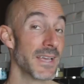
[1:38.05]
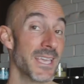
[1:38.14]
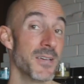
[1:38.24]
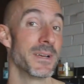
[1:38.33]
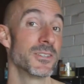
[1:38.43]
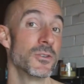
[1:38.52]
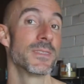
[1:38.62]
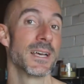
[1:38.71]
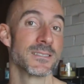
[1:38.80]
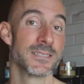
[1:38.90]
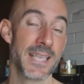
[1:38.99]
I hit my
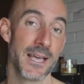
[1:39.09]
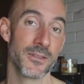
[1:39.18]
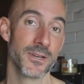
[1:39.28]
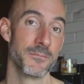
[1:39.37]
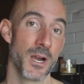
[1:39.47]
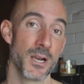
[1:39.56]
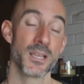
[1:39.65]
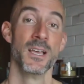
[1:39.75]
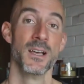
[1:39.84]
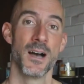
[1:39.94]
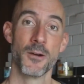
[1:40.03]
2,000 calorie mark
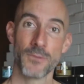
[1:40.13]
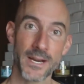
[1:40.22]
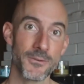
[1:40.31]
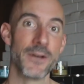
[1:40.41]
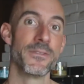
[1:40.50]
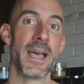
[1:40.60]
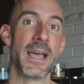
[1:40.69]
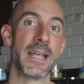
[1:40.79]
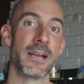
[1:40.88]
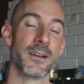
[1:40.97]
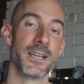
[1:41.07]
right around
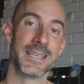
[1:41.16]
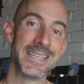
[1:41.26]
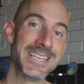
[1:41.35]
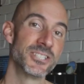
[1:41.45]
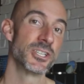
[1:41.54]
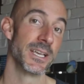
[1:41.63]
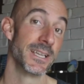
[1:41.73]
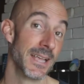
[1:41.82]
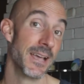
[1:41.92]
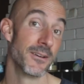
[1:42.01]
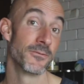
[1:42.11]
that area each
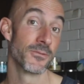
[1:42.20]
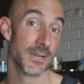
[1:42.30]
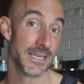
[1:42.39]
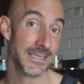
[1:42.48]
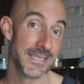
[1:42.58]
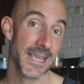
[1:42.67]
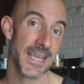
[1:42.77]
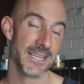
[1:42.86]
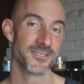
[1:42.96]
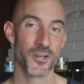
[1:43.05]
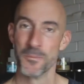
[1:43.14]
and every
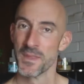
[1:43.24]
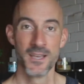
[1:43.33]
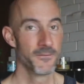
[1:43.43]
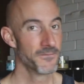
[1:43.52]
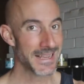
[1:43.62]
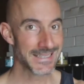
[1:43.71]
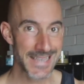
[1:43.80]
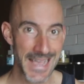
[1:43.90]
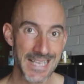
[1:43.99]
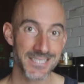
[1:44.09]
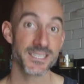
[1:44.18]
day. So
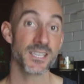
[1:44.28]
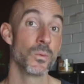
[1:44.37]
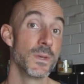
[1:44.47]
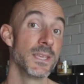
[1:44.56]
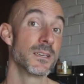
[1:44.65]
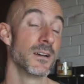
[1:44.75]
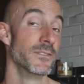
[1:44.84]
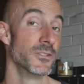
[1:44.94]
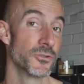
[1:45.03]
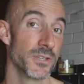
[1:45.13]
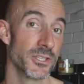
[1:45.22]
fantastic week of
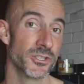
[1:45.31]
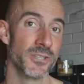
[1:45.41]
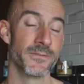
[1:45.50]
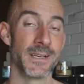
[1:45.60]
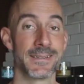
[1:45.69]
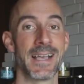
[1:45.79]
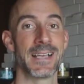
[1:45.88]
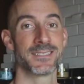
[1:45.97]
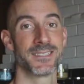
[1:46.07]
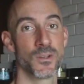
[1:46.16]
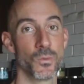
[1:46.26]
nutrition,
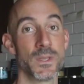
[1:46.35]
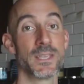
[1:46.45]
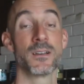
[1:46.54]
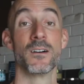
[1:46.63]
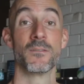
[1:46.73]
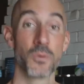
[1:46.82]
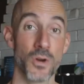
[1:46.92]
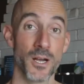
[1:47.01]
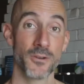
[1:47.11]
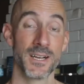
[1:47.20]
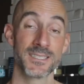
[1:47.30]
fantastic week of
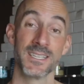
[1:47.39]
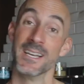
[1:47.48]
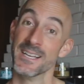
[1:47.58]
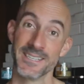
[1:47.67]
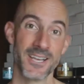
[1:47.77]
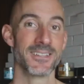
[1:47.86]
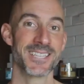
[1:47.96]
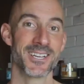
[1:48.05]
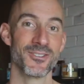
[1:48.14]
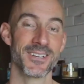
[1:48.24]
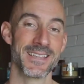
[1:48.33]
progress. Now let's
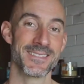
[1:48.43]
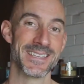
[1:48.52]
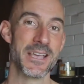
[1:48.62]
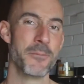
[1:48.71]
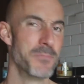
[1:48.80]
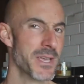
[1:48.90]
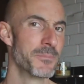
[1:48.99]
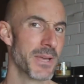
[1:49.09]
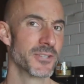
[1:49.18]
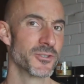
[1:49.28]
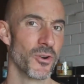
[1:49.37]
take a look at the big
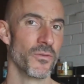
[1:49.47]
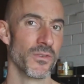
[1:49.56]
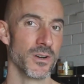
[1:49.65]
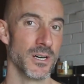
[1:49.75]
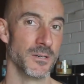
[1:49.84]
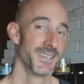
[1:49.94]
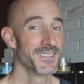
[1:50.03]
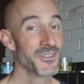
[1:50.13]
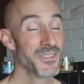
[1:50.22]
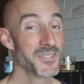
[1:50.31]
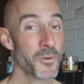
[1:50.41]
picture overall.
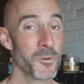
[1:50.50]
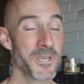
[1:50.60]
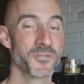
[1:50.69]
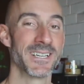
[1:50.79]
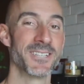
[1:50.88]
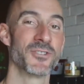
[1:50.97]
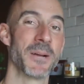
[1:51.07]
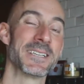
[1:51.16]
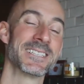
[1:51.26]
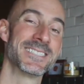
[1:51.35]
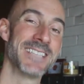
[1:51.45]
During this 4-week shred, I
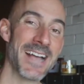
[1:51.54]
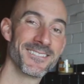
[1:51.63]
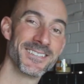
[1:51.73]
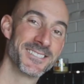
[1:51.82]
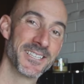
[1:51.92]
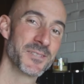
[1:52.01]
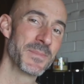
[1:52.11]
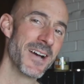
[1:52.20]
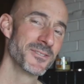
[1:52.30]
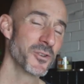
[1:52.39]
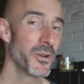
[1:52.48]
dropped exactly 6
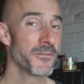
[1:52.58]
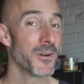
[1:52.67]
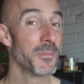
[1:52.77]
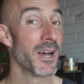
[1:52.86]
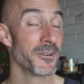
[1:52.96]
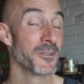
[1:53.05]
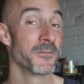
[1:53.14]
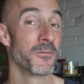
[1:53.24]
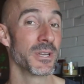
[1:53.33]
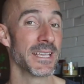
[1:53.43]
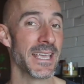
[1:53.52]
pounds, going from
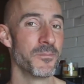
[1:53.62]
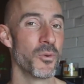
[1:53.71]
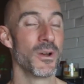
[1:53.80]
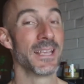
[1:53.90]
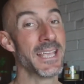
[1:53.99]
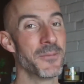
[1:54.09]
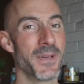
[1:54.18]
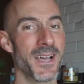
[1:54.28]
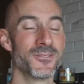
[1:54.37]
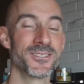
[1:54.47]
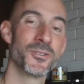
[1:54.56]
148.8
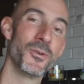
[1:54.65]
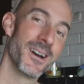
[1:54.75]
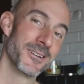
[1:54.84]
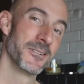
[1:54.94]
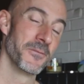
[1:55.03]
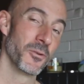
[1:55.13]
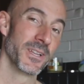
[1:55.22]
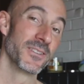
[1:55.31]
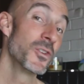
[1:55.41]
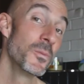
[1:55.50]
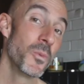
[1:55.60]
pounds to
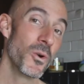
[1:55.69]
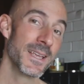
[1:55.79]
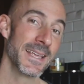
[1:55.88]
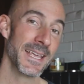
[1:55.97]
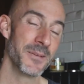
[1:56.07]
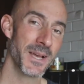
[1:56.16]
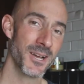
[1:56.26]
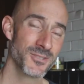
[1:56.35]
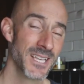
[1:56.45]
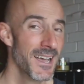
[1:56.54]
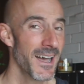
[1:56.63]
142.8
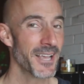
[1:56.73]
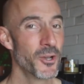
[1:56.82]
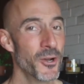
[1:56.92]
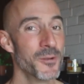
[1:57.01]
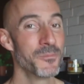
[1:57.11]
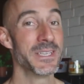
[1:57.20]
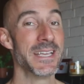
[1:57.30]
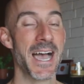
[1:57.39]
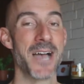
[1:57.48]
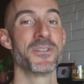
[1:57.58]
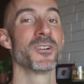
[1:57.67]
pounds. I couldn't be
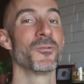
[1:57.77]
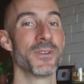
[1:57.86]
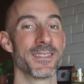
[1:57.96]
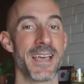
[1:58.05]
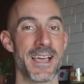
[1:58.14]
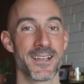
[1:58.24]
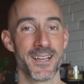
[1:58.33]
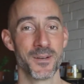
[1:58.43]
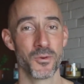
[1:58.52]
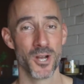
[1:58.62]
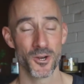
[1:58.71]
happier with that
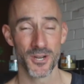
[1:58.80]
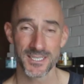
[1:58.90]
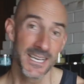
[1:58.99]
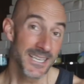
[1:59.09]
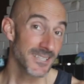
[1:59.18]
kind of progress.